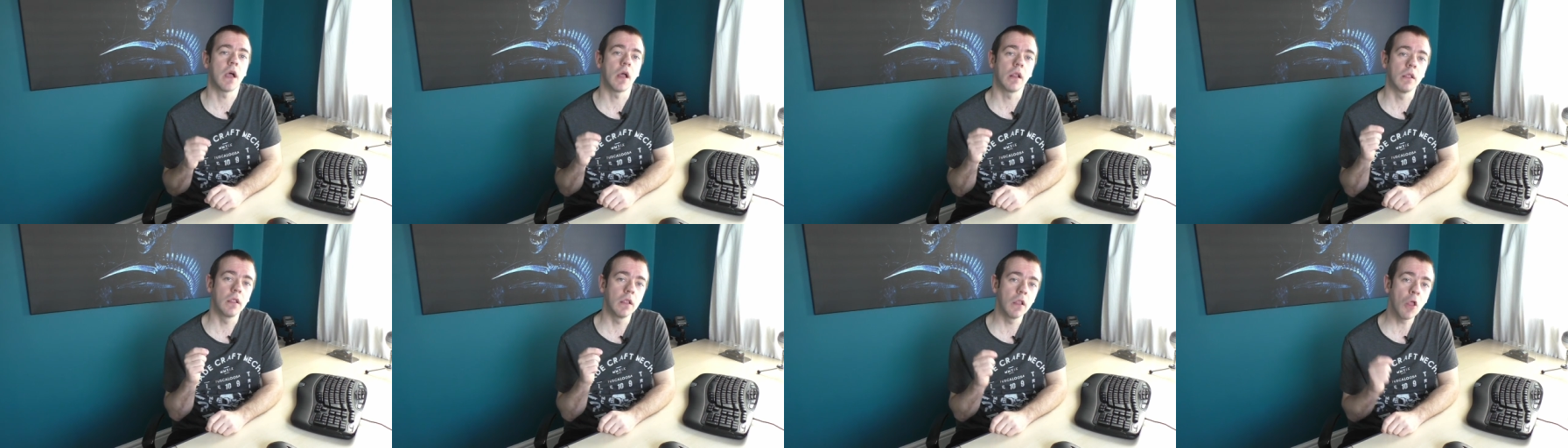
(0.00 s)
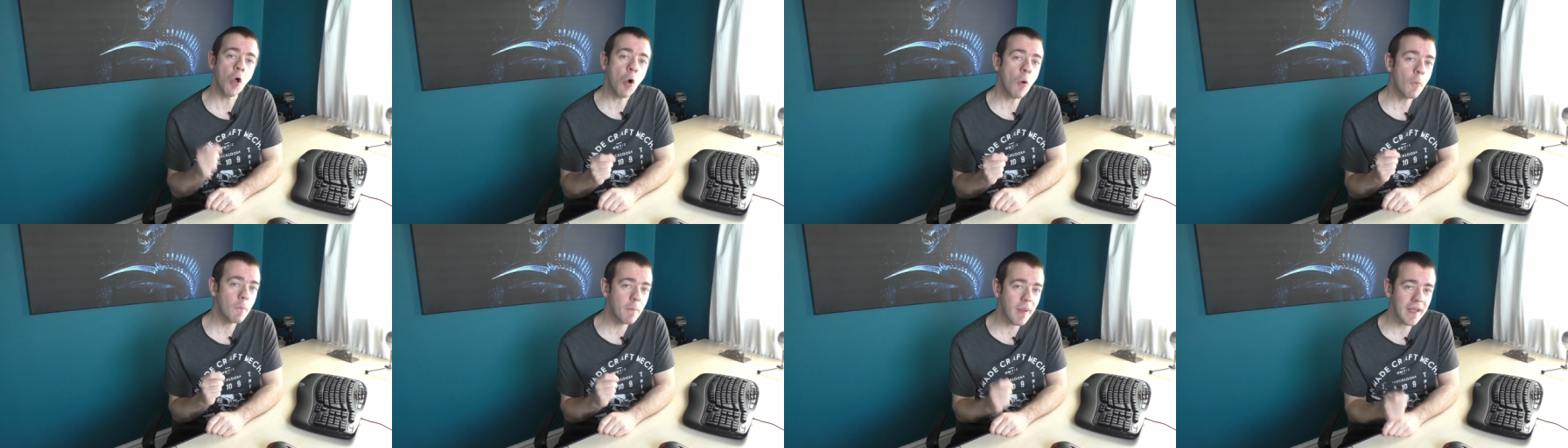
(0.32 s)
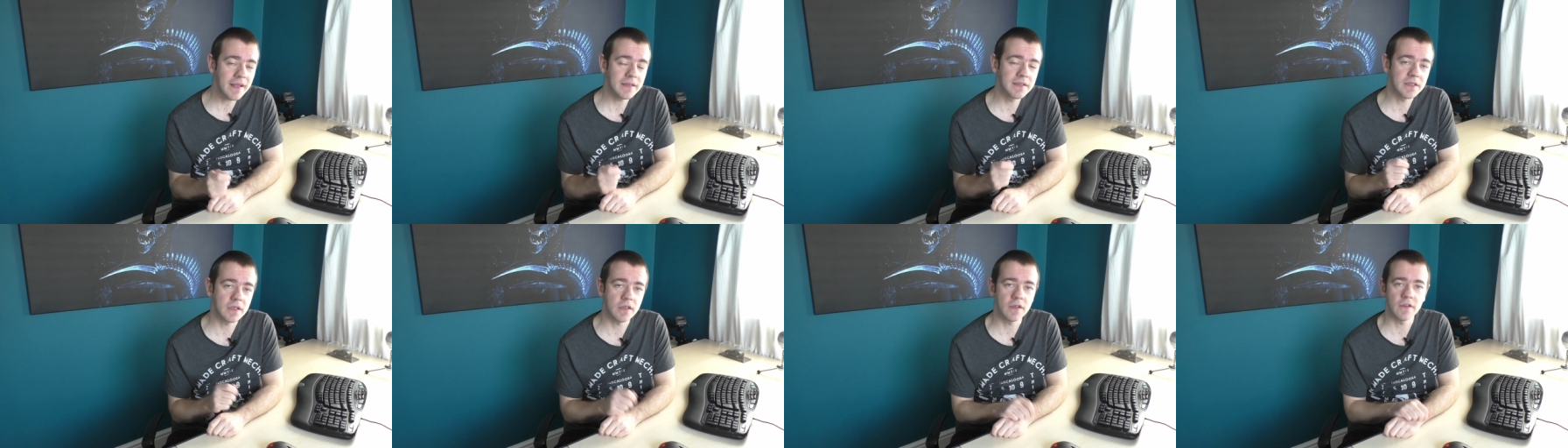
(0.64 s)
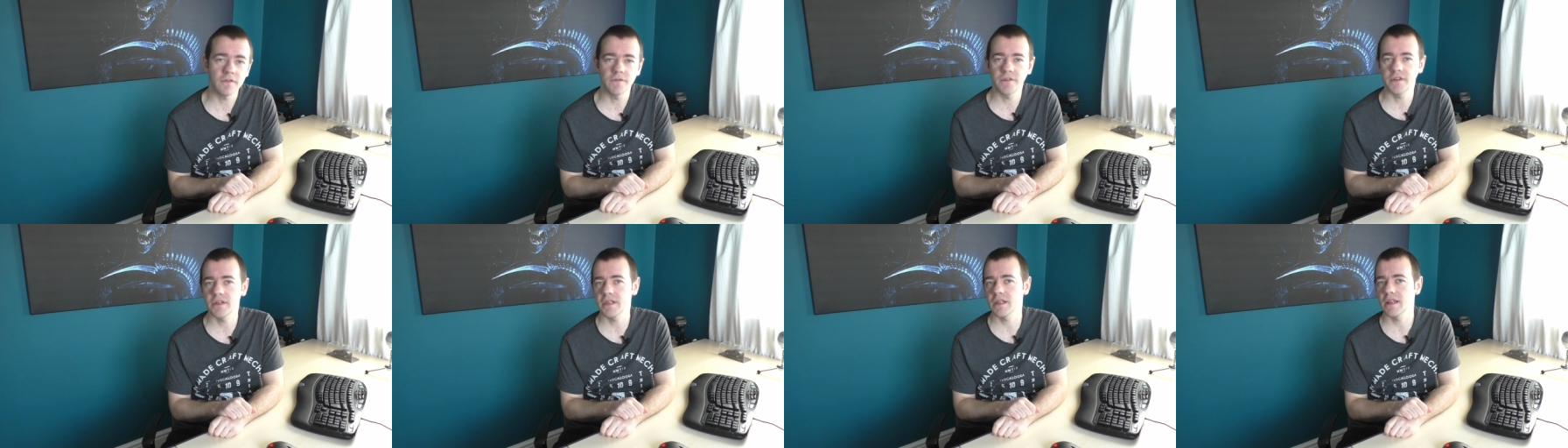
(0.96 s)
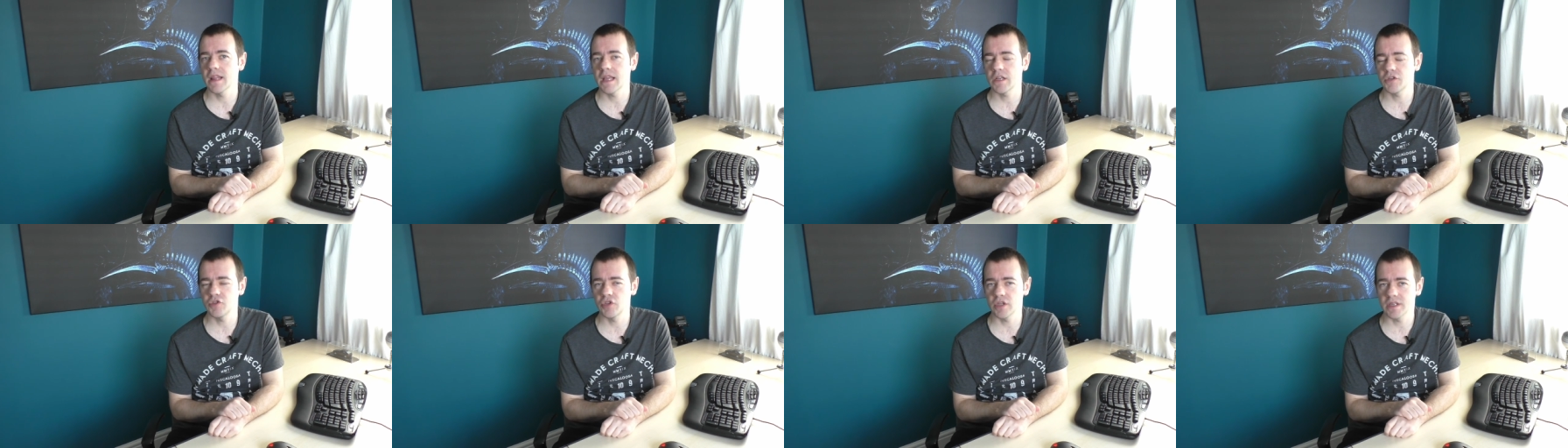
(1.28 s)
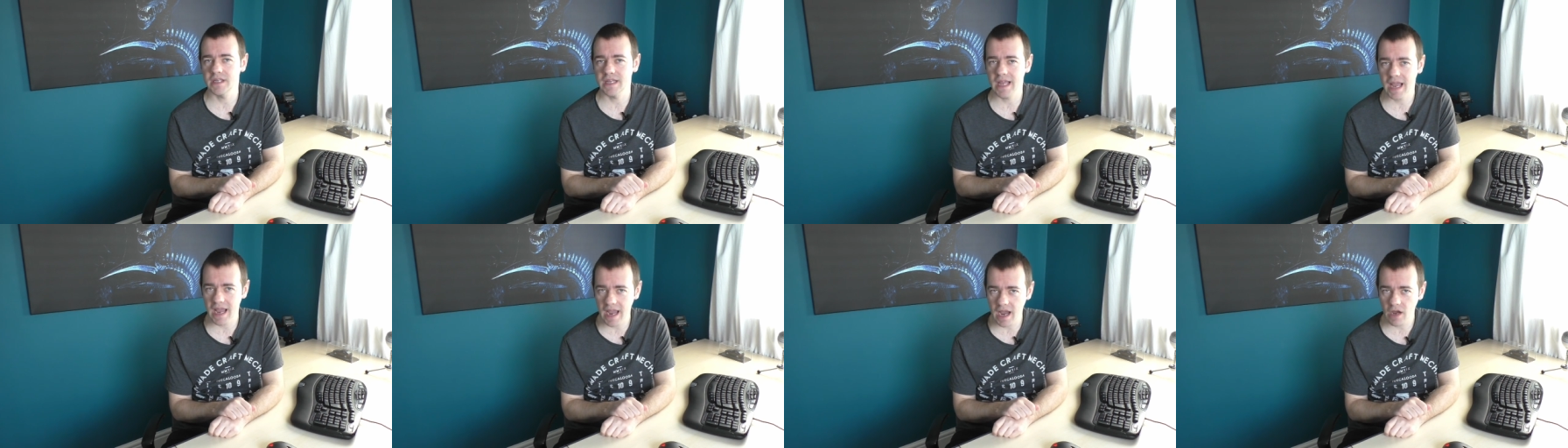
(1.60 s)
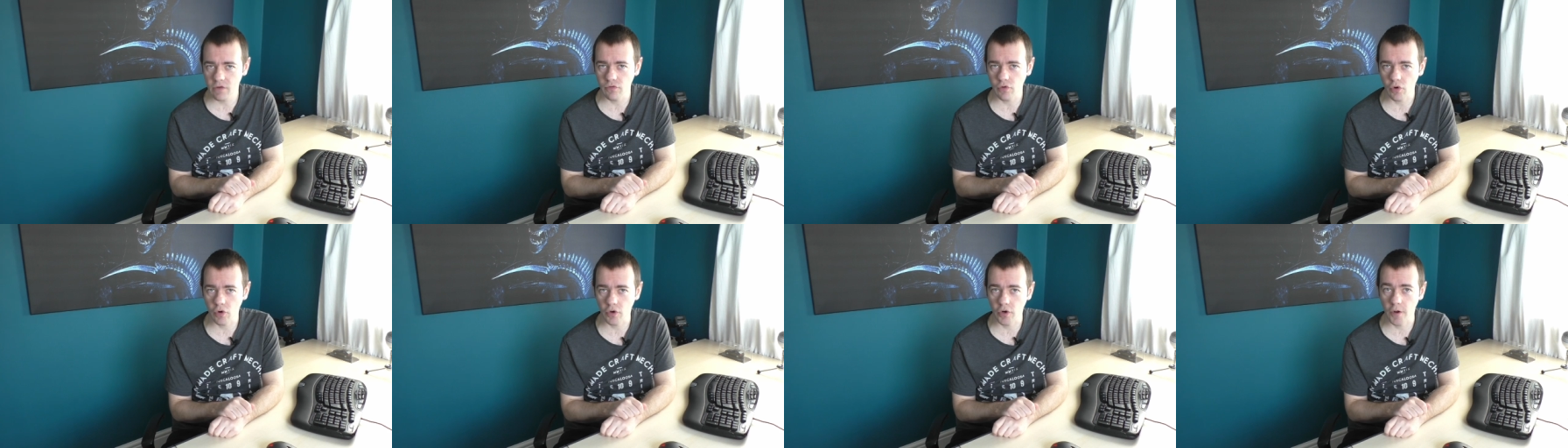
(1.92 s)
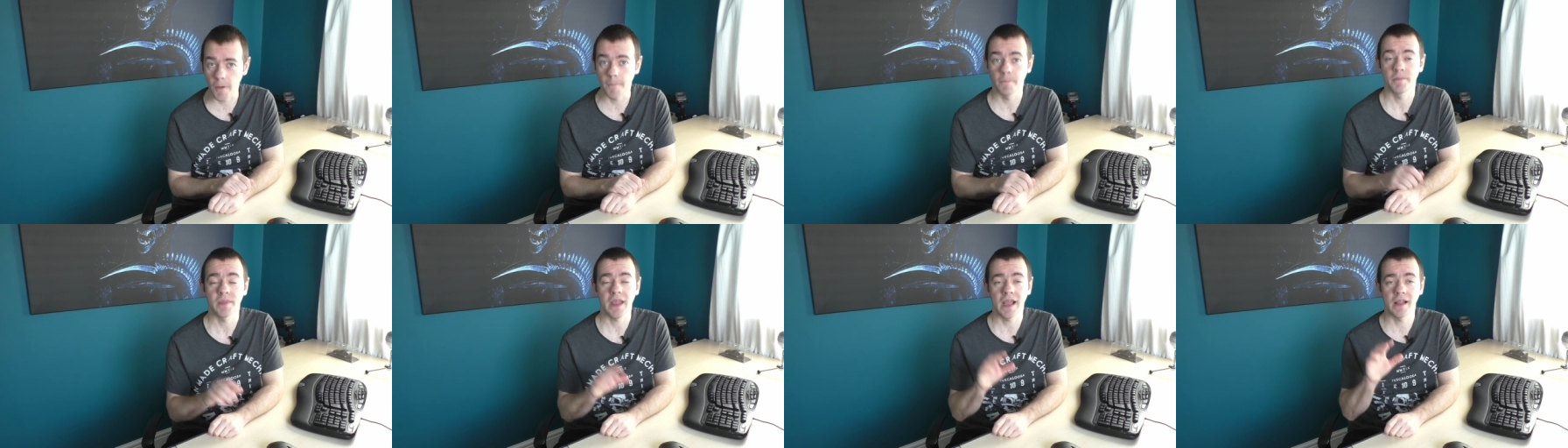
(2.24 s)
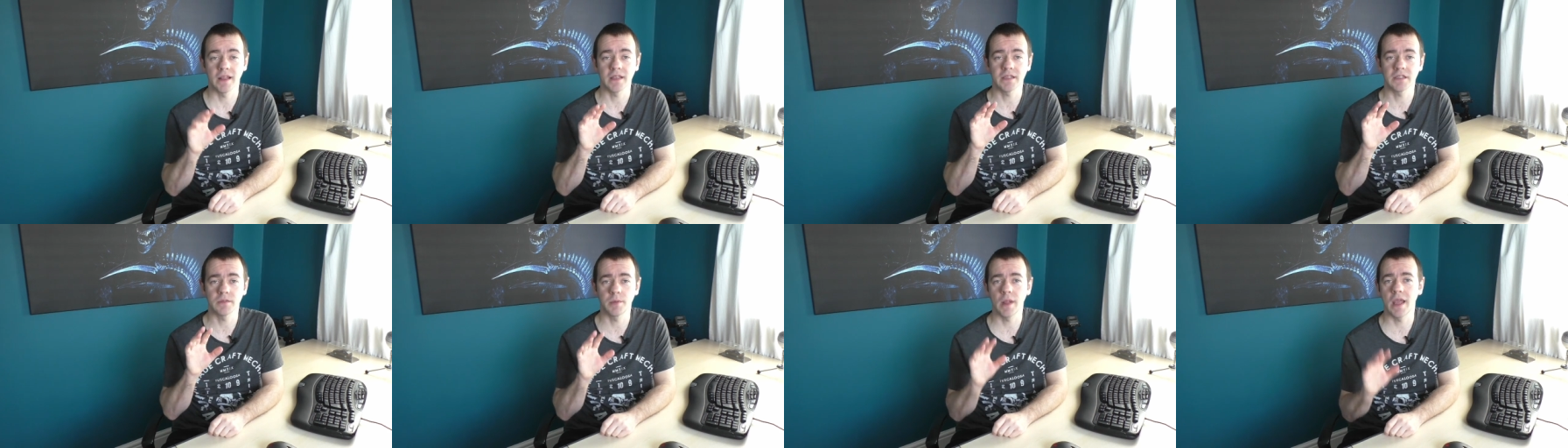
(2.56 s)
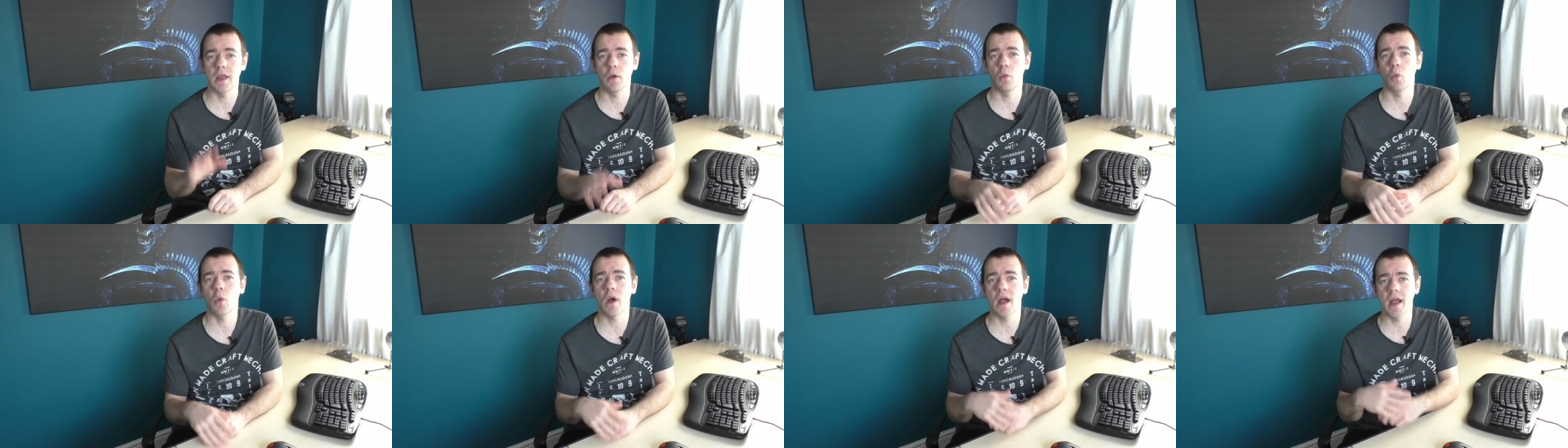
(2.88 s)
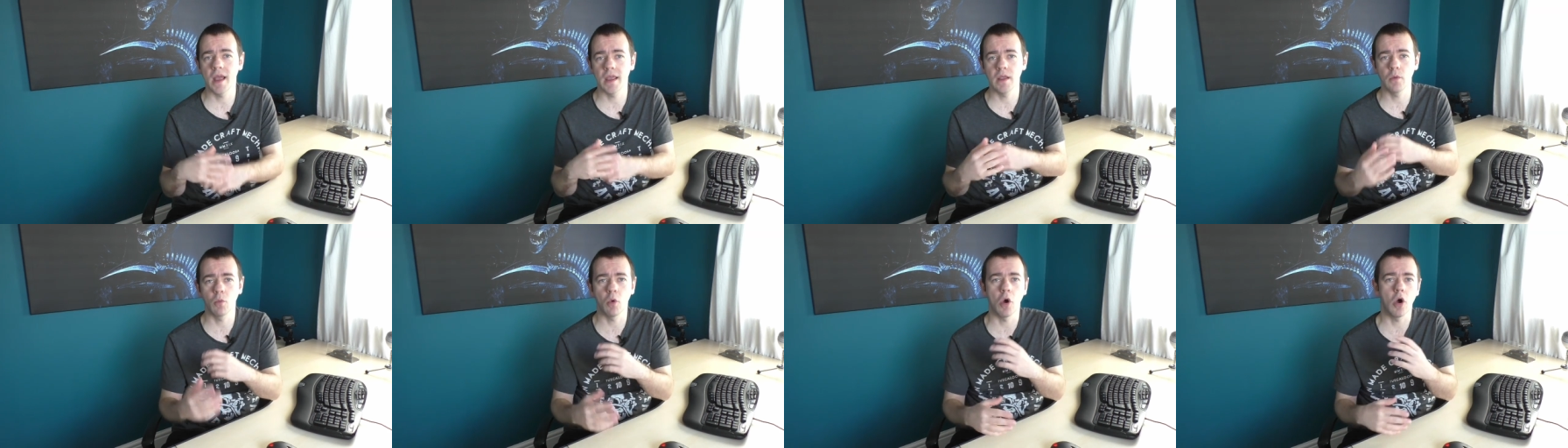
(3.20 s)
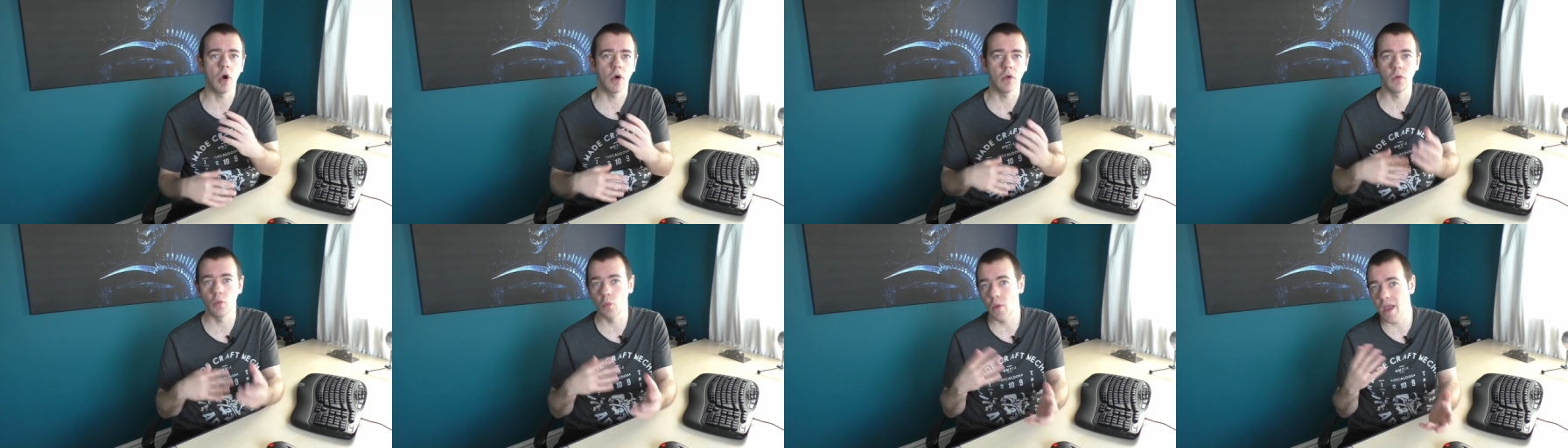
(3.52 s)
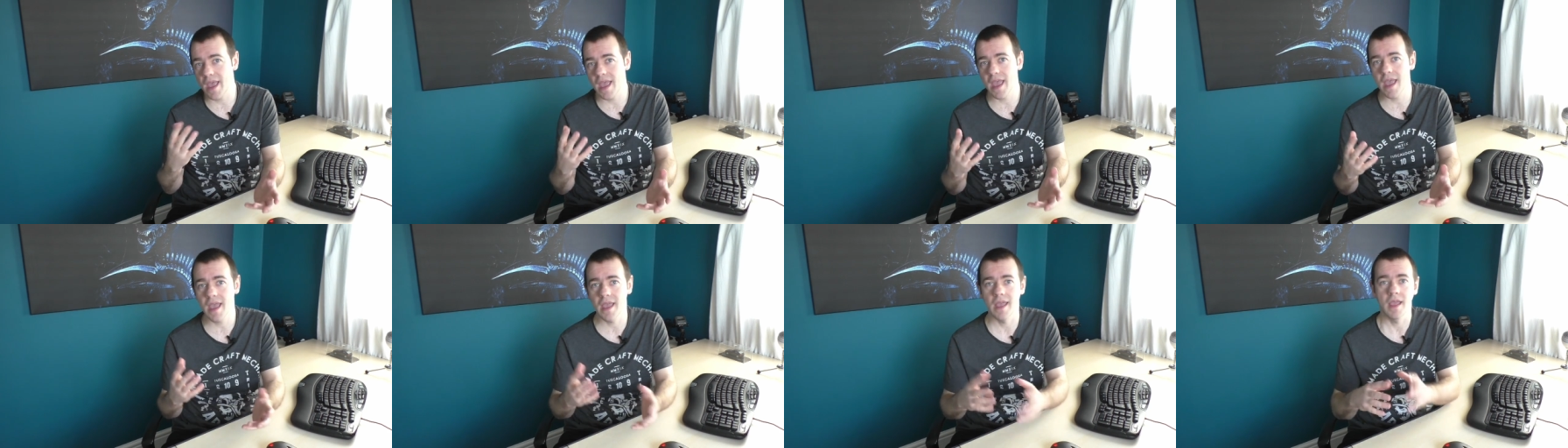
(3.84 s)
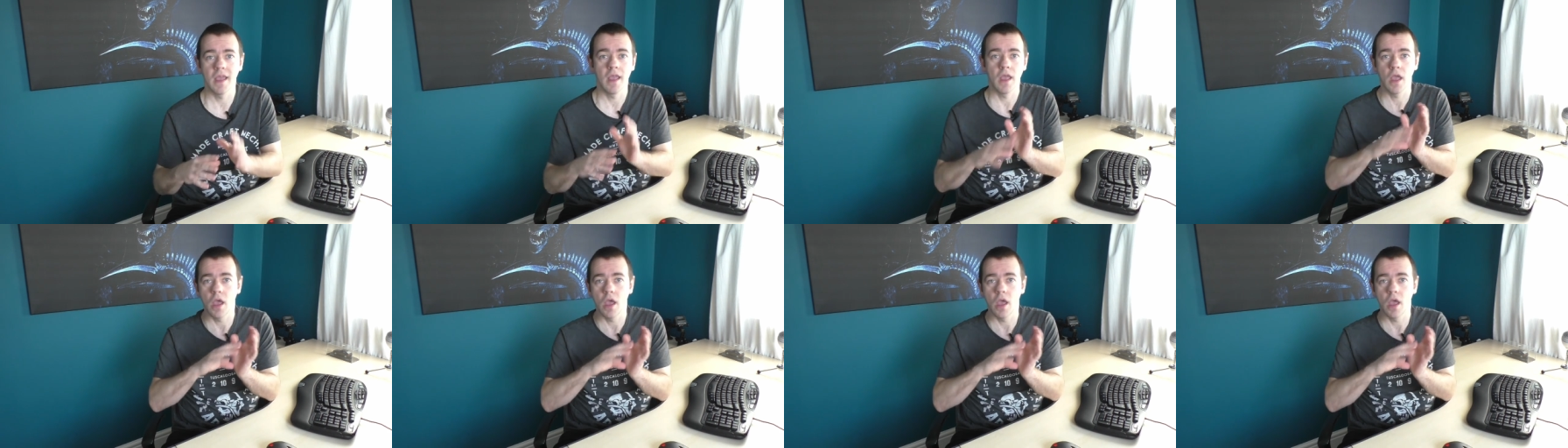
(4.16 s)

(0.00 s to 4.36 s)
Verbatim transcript: a lot better for the electric car owner. I'll explain why, what and where